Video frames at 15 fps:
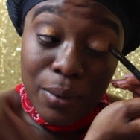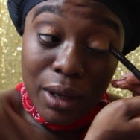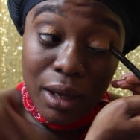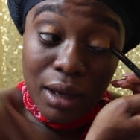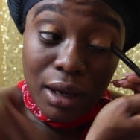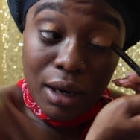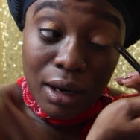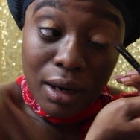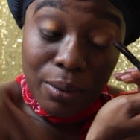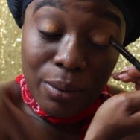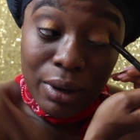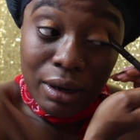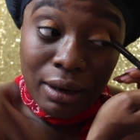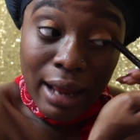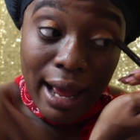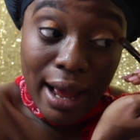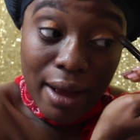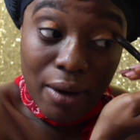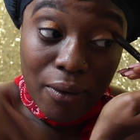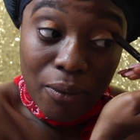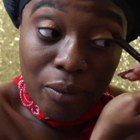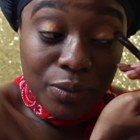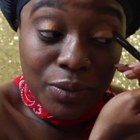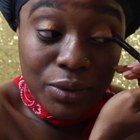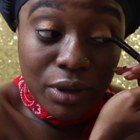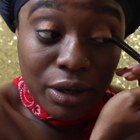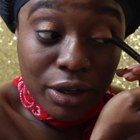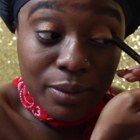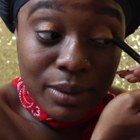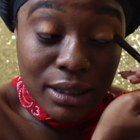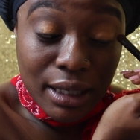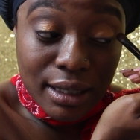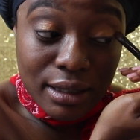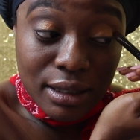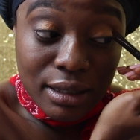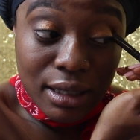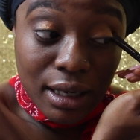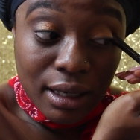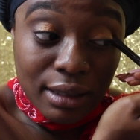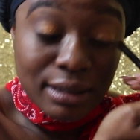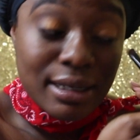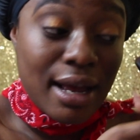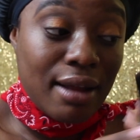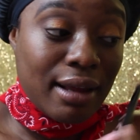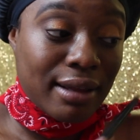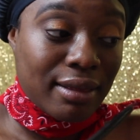we allow circumstances to get us down.